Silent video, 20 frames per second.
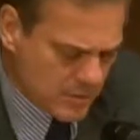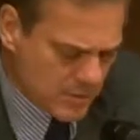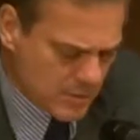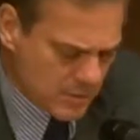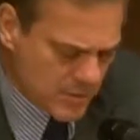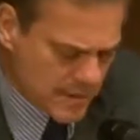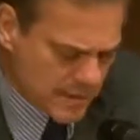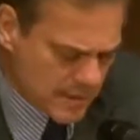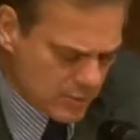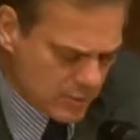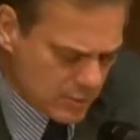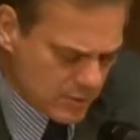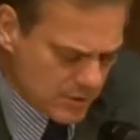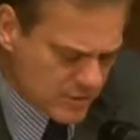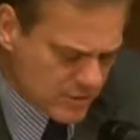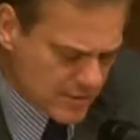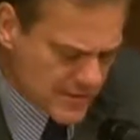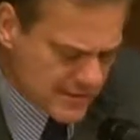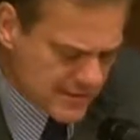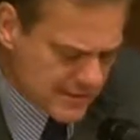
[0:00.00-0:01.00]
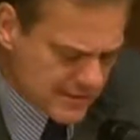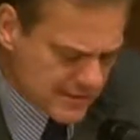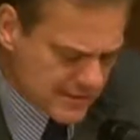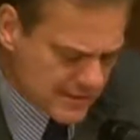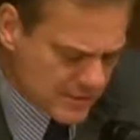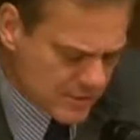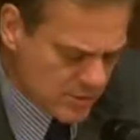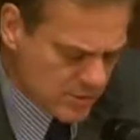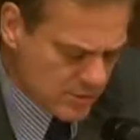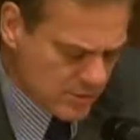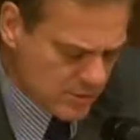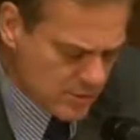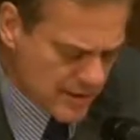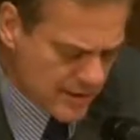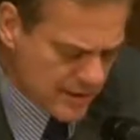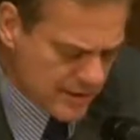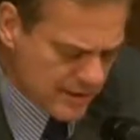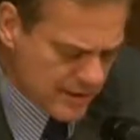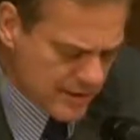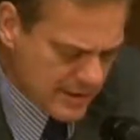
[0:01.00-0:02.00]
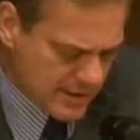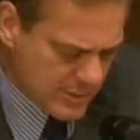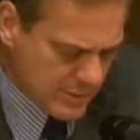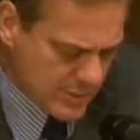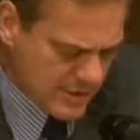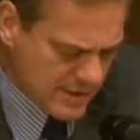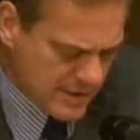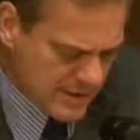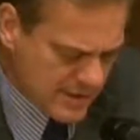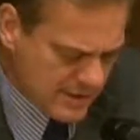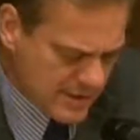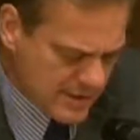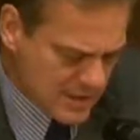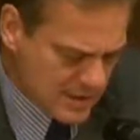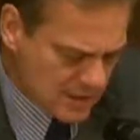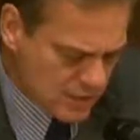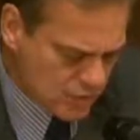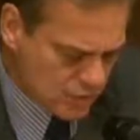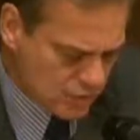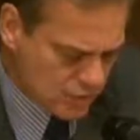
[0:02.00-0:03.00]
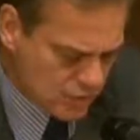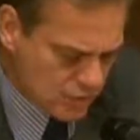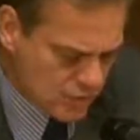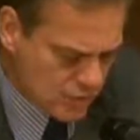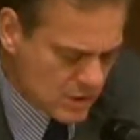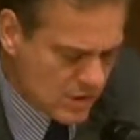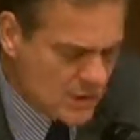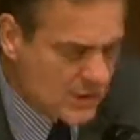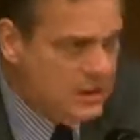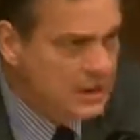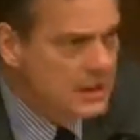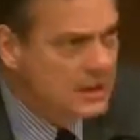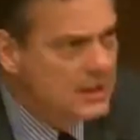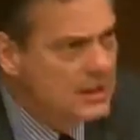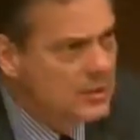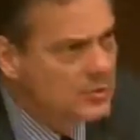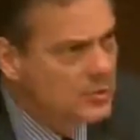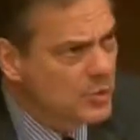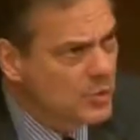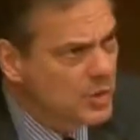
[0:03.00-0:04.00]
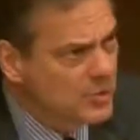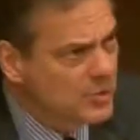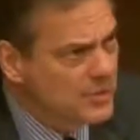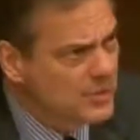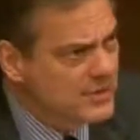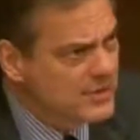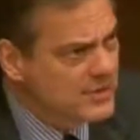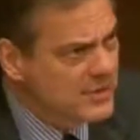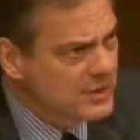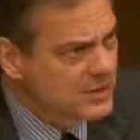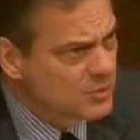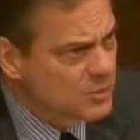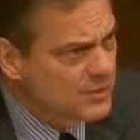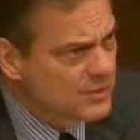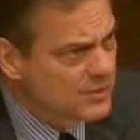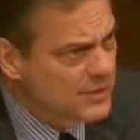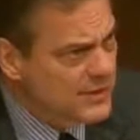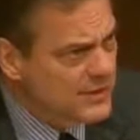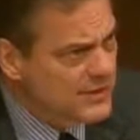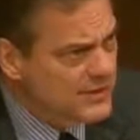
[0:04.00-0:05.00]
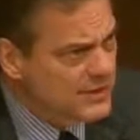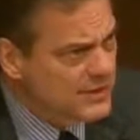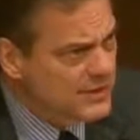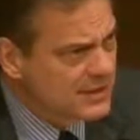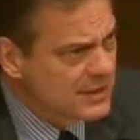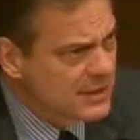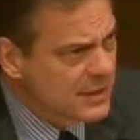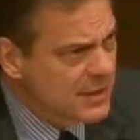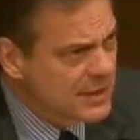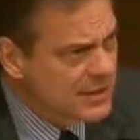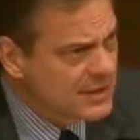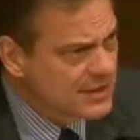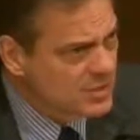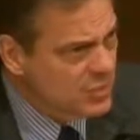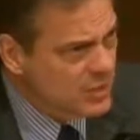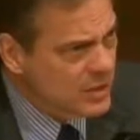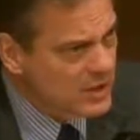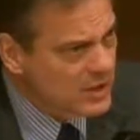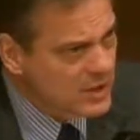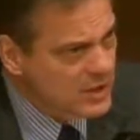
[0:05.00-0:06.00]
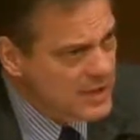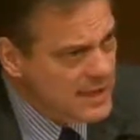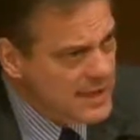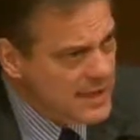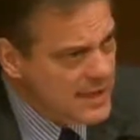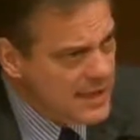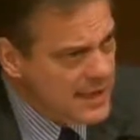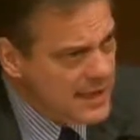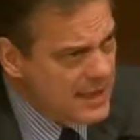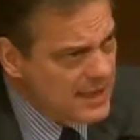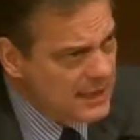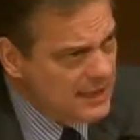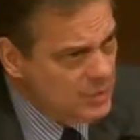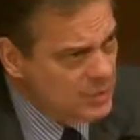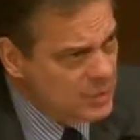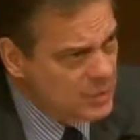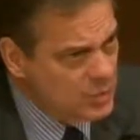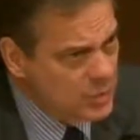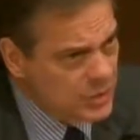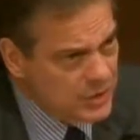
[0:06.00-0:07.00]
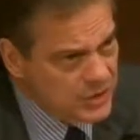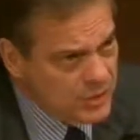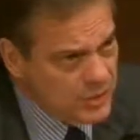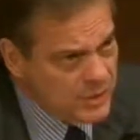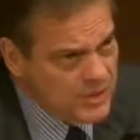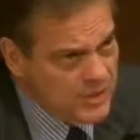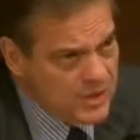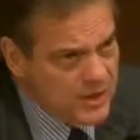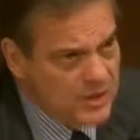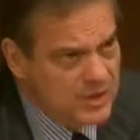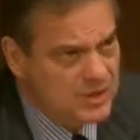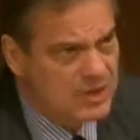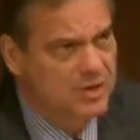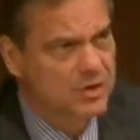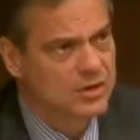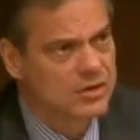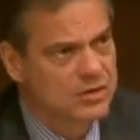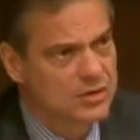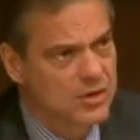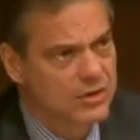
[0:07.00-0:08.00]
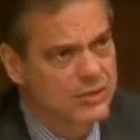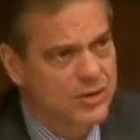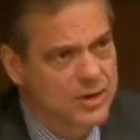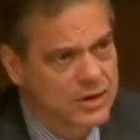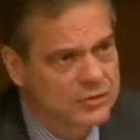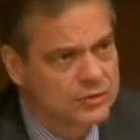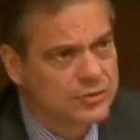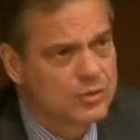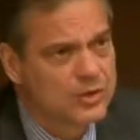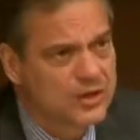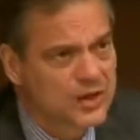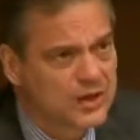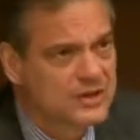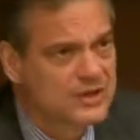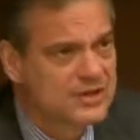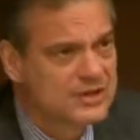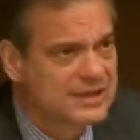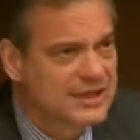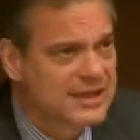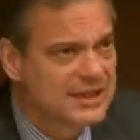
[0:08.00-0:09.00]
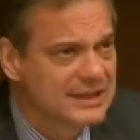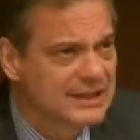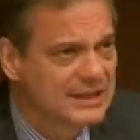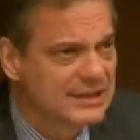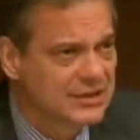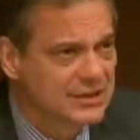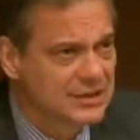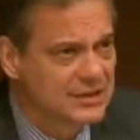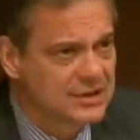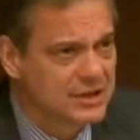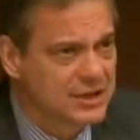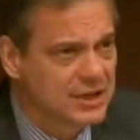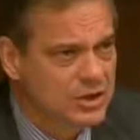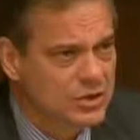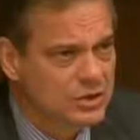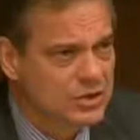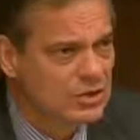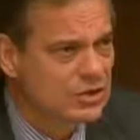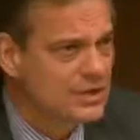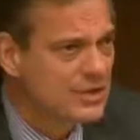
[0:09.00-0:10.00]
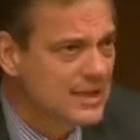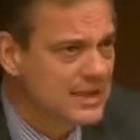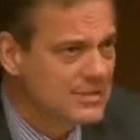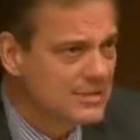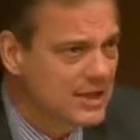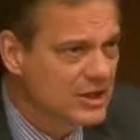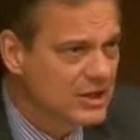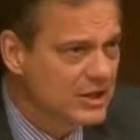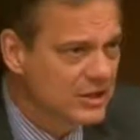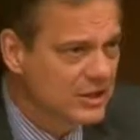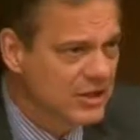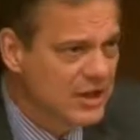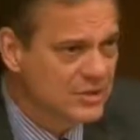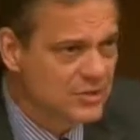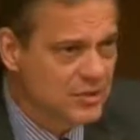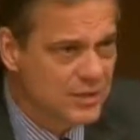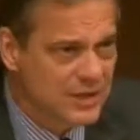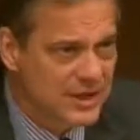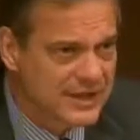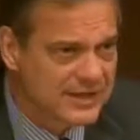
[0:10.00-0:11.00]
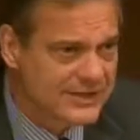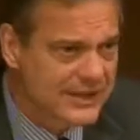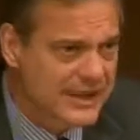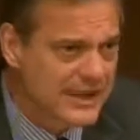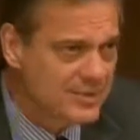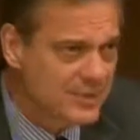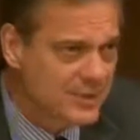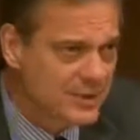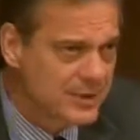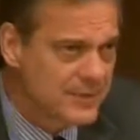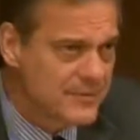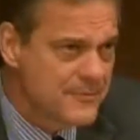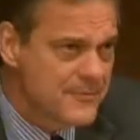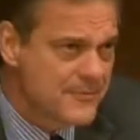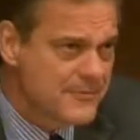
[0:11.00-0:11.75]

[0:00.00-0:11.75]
we had to address in the euro area were similar to problems that were faced elsewhere, and which were the result also of not fully understanding certain issues. Let me just give you an example.